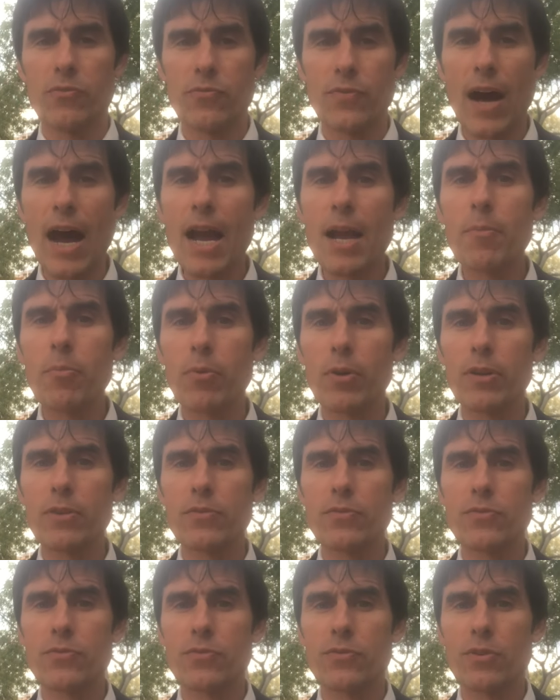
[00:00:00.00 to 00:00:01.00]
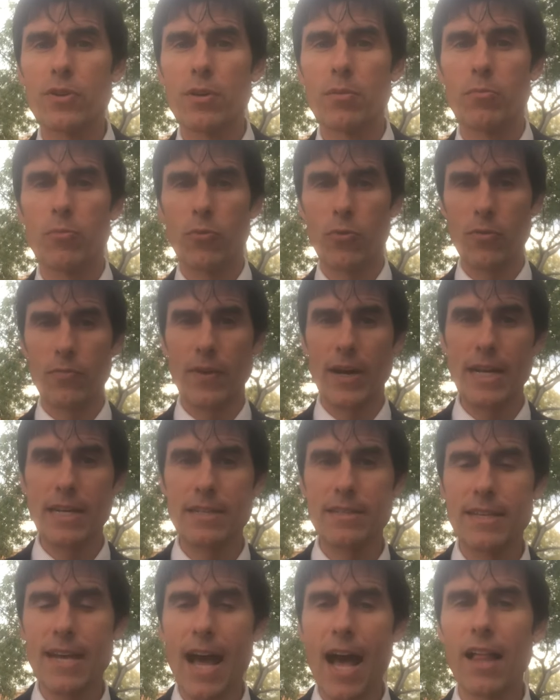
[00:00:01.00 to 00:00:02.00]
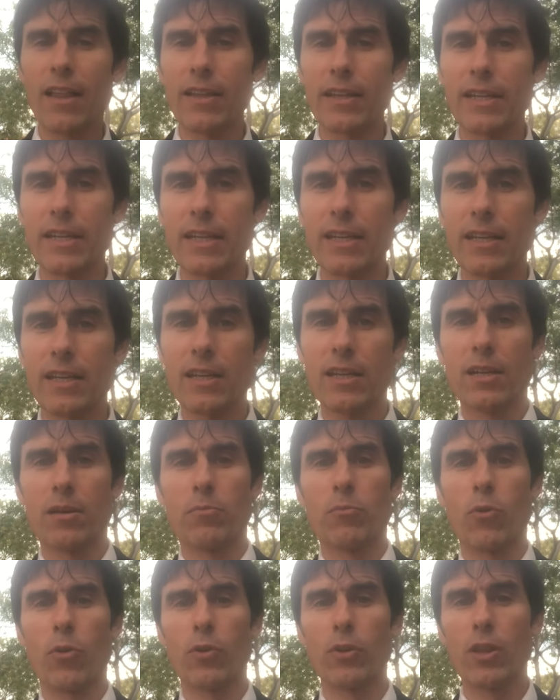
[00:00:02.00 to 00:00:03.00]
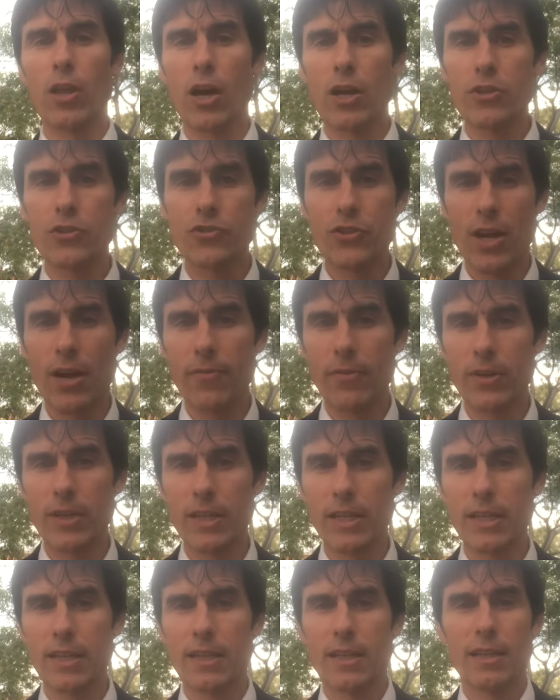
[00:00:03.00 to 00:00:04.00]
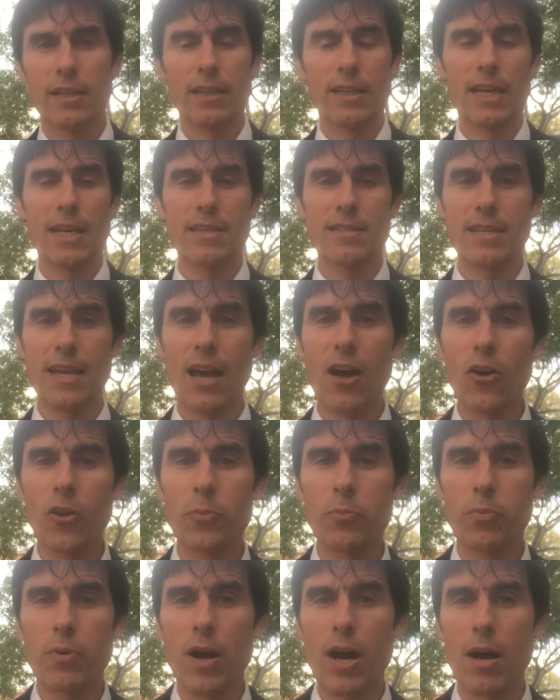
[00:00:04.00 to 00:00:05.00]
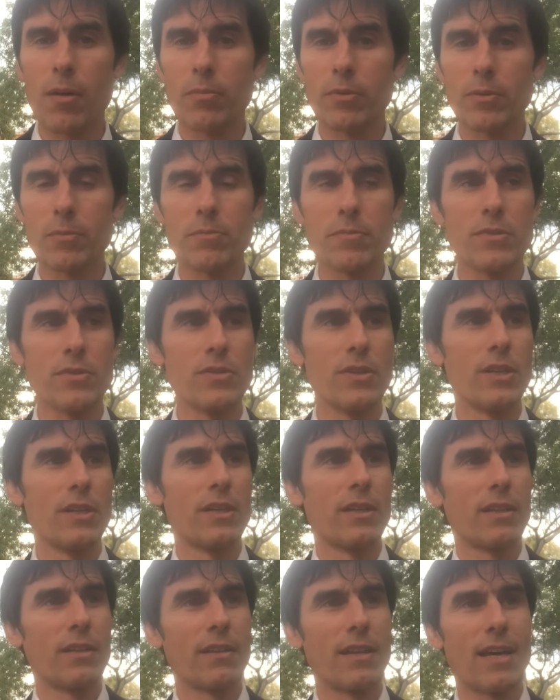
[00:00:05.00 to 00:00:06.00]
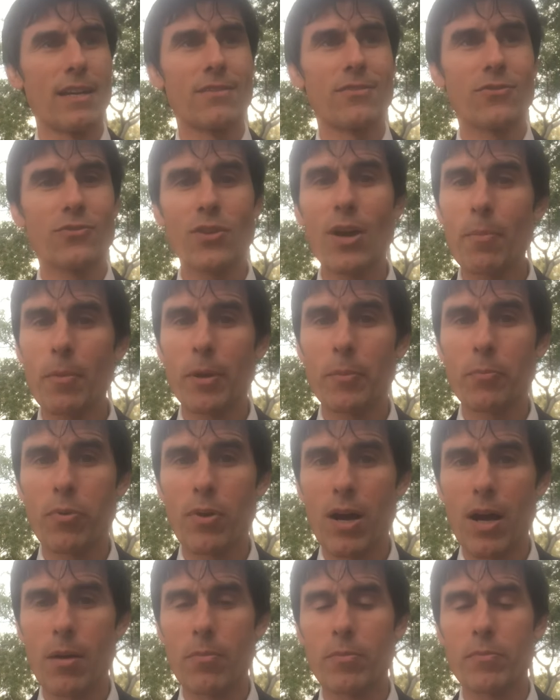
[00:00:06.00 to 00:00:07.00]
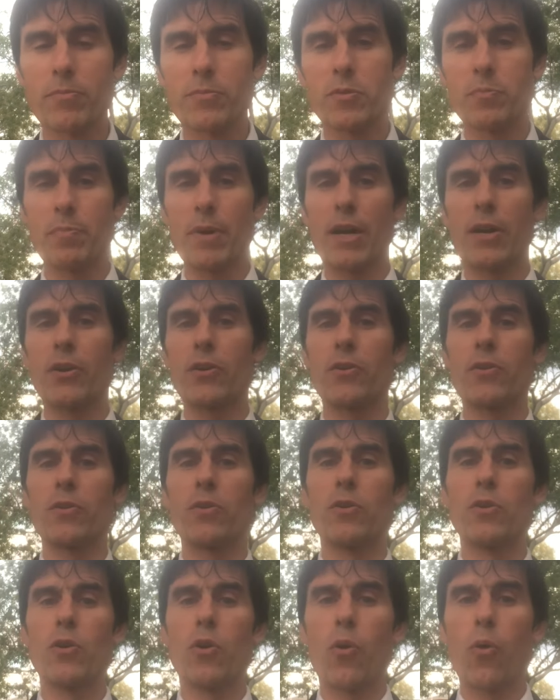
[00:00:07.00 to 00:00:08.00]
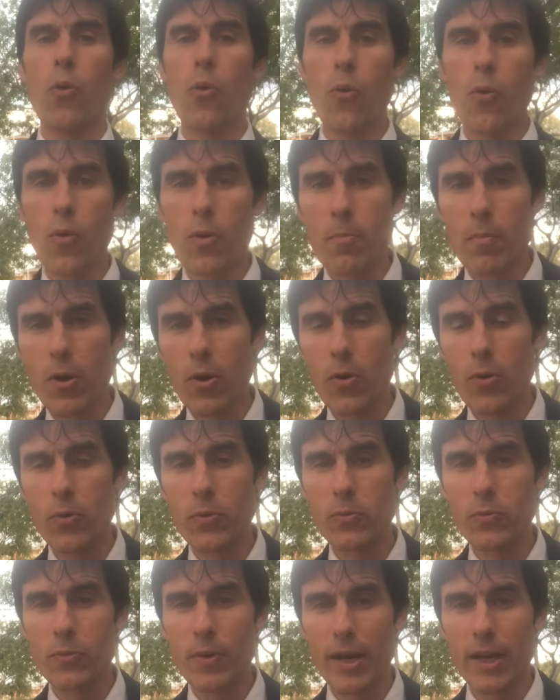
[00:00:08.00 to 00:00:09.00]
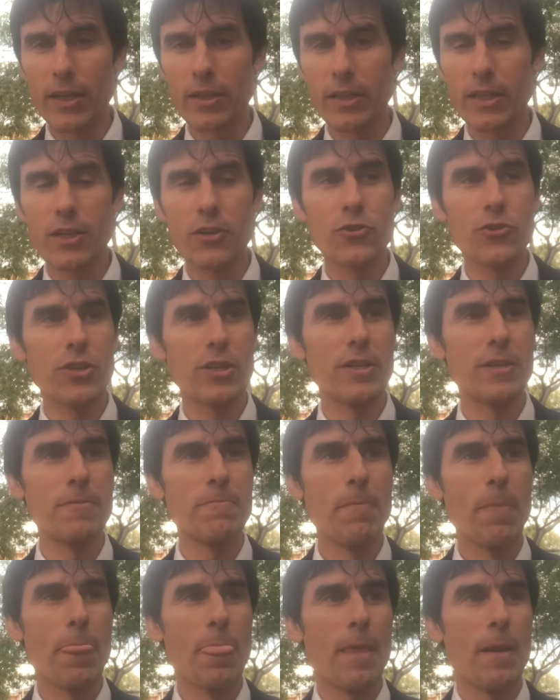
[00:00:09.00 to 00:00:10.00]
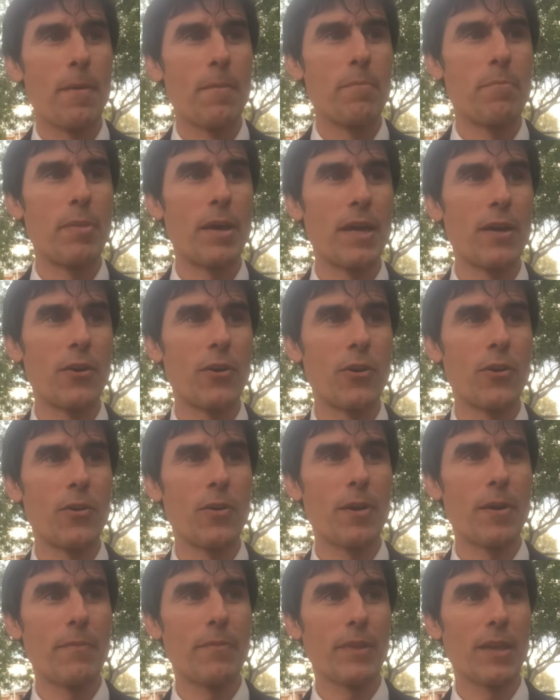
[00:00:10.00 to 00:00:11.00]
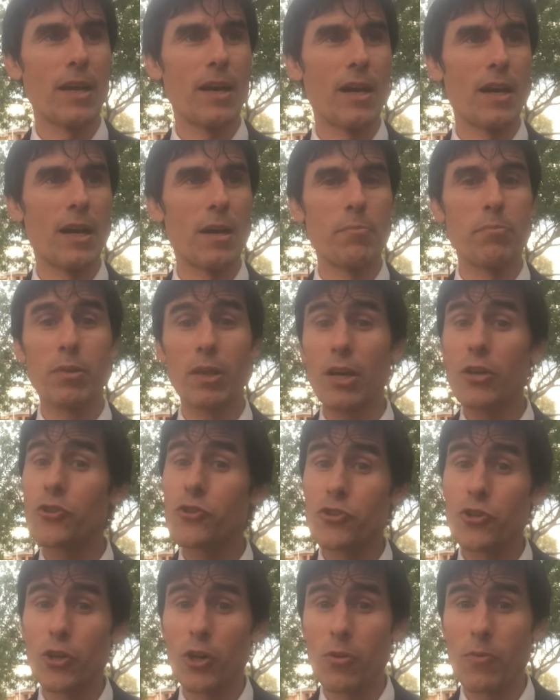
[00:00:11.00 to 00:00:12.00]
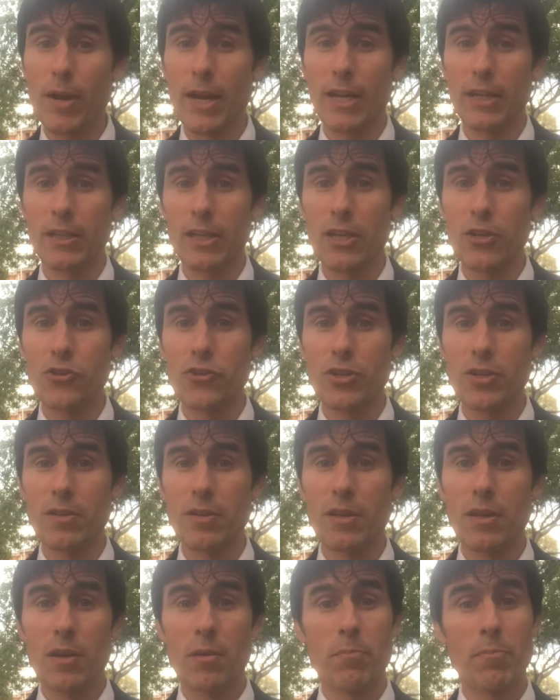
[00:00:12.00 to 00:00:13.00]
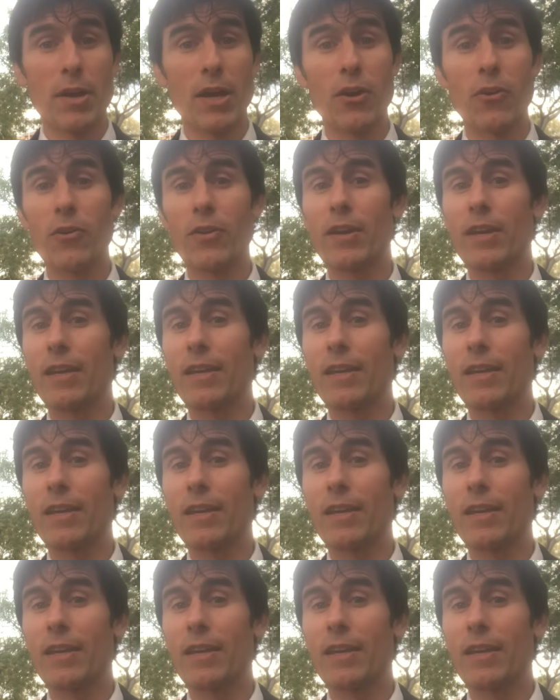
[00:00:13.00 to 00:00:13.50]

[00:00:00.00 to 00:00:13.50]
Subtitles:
vibrance, more vitality, more longevity, less health problems, less stomach problems, better hormone regulation, better blood sugar regulation, better